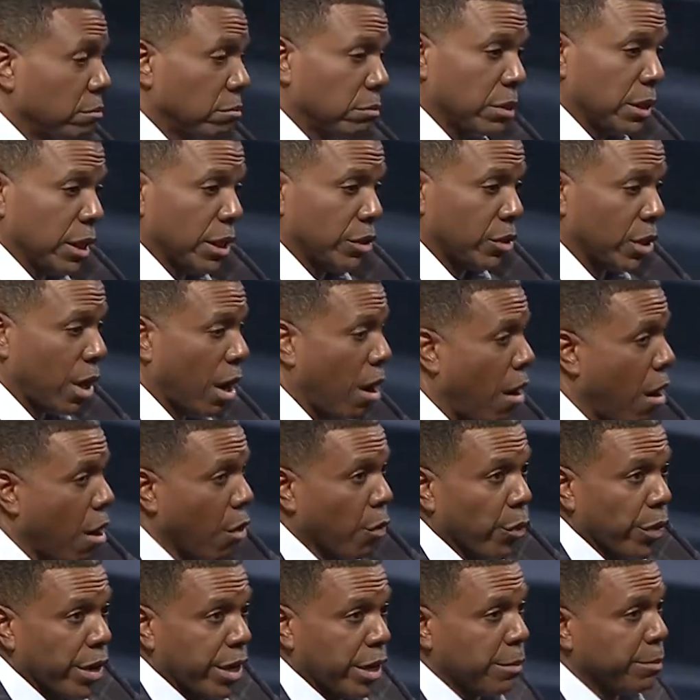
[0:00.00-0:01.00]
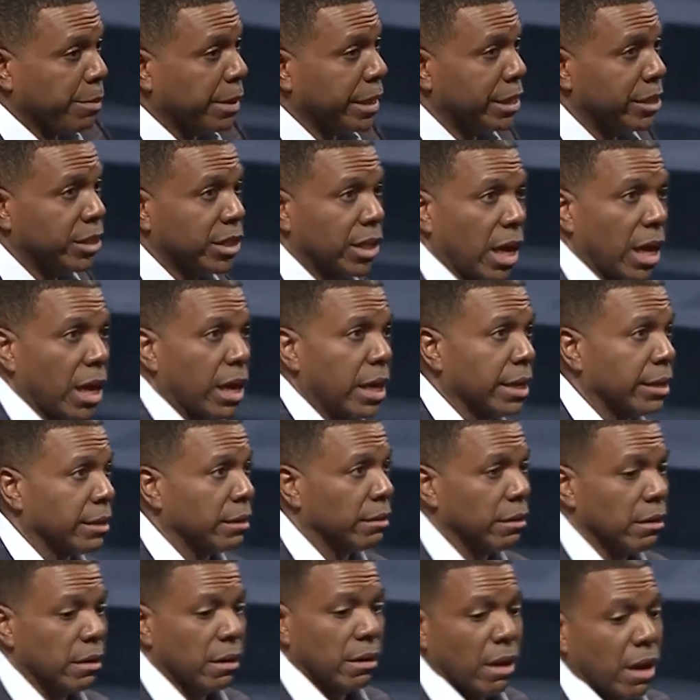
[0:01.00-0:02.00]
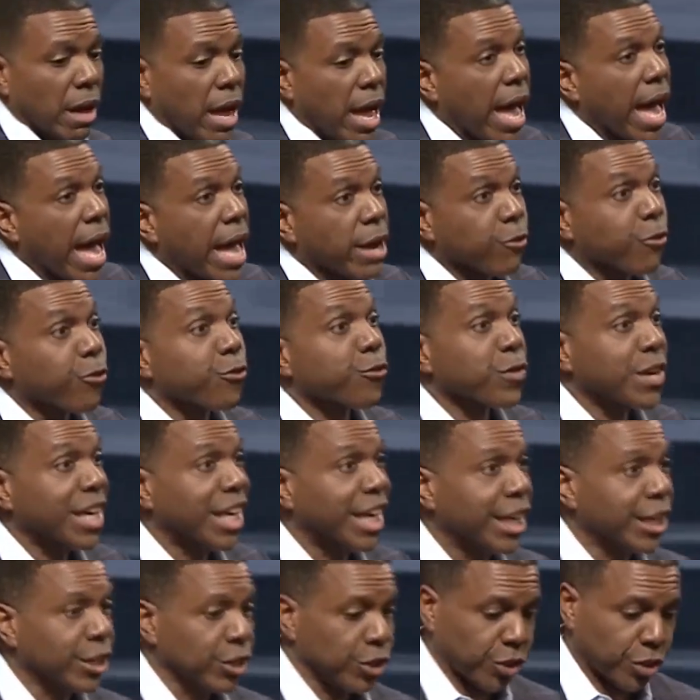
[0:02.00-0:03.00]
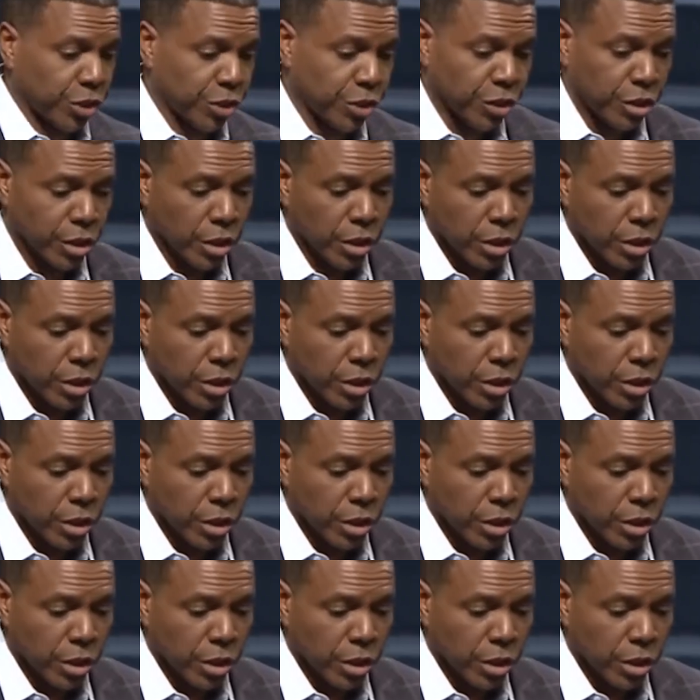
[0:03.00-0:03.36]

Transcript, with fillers: has already been done and finished